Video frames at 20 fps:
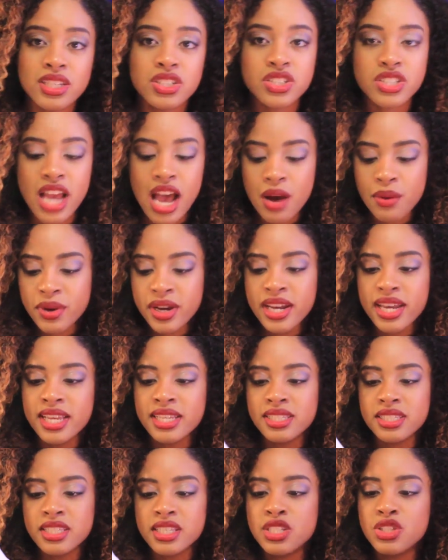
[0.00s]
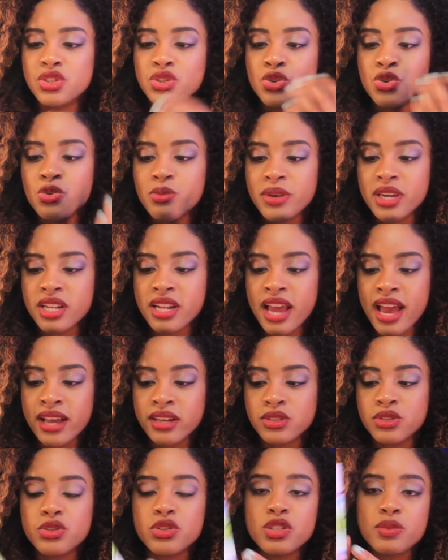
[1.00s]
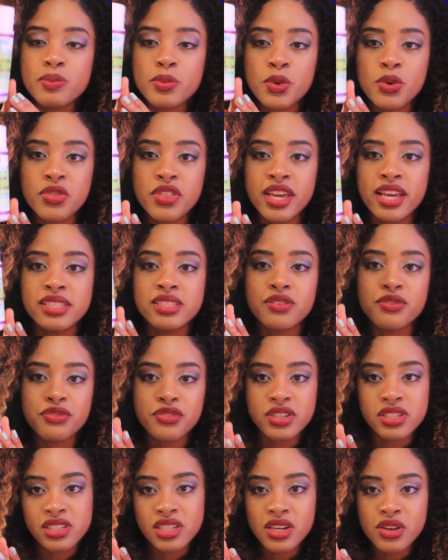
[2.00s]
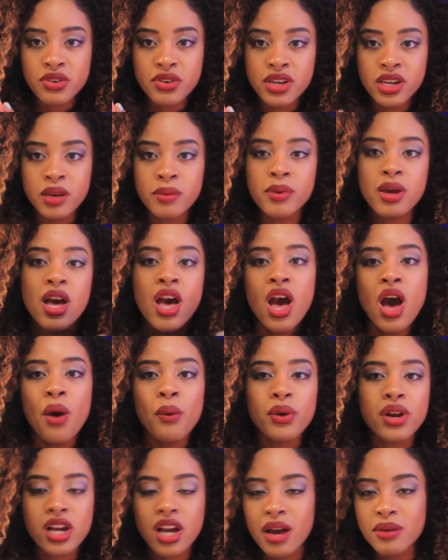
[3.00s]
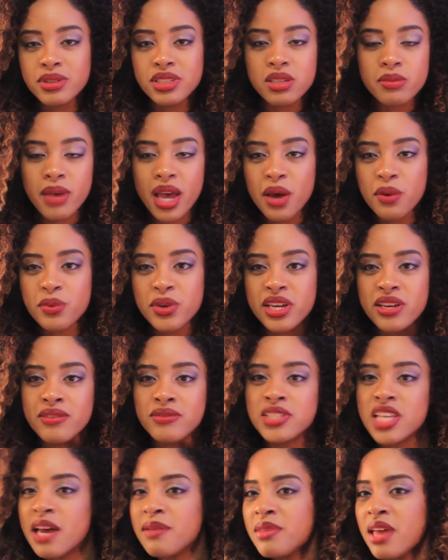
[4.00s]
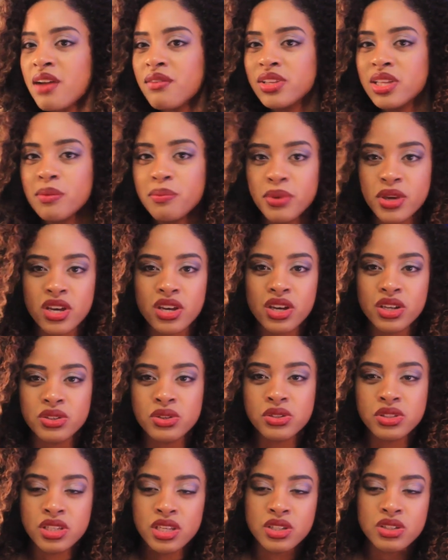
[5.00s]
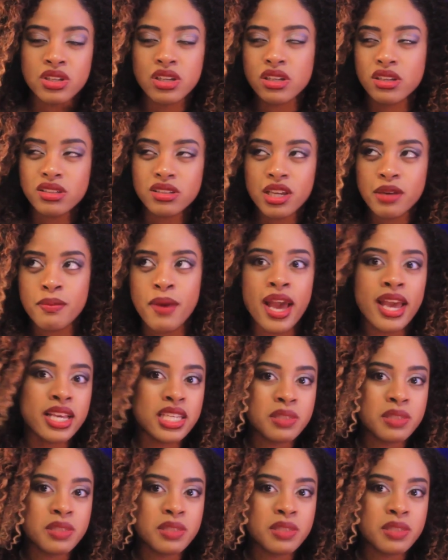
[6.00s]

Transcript: out the shower is this U B Natural Smoothing and Defrizzing Cream. When it comes to my leaves, I'm not really big on using my